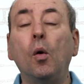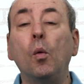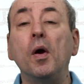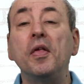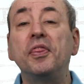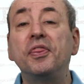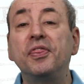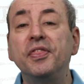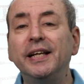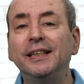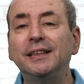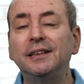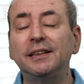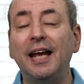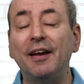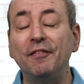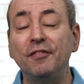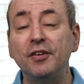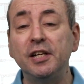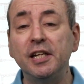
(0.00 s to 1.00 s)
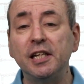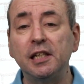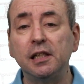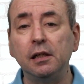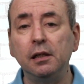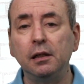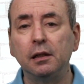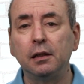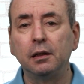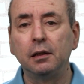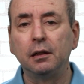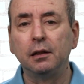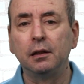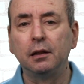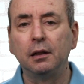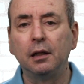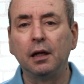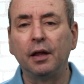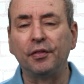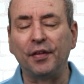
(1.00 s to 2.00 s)
With this definition,
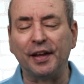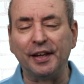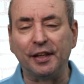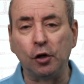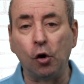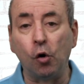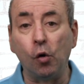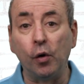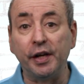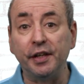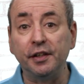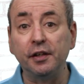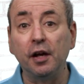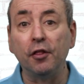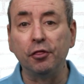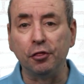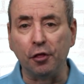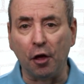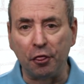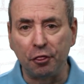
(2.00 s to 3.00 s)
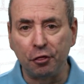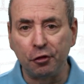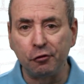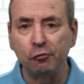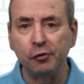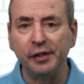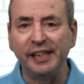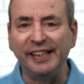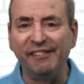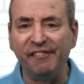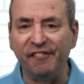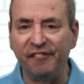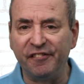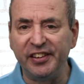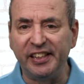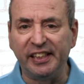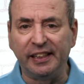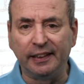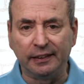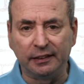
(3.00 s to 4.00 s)
they coined the three
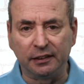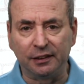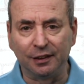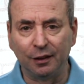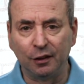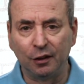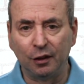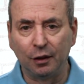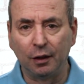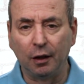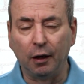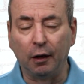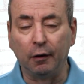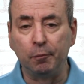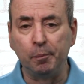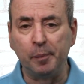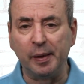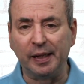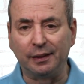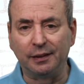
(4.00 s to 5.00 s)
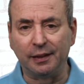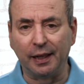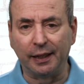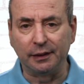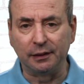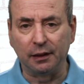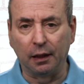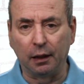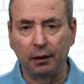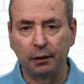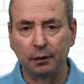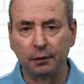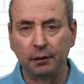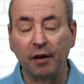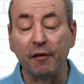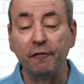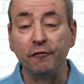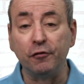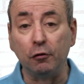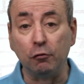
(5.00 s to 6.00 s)
V's of big data:
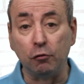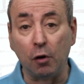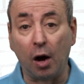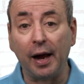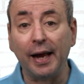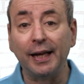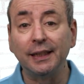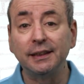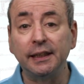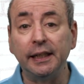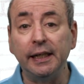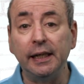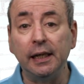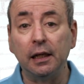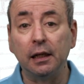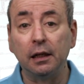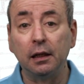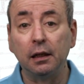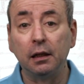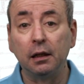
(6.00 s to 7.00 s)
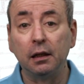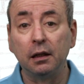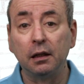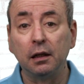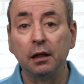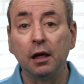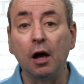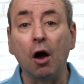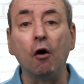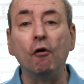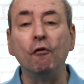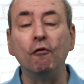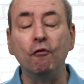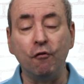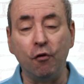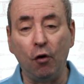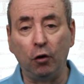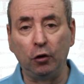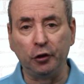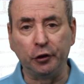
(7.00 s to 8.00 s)
variety,
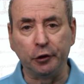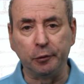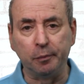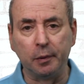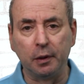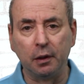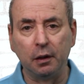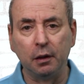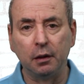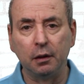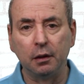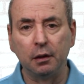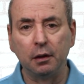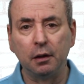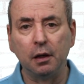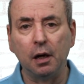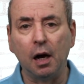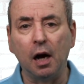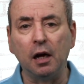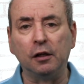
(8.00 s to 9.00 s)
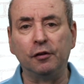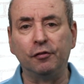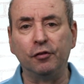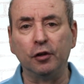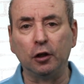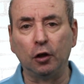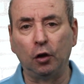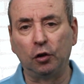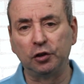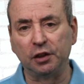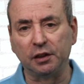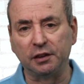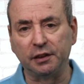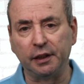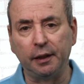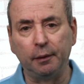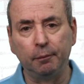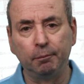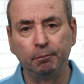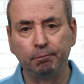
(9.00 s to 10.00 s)
volume, and
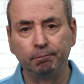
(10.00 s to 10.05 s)
velocity.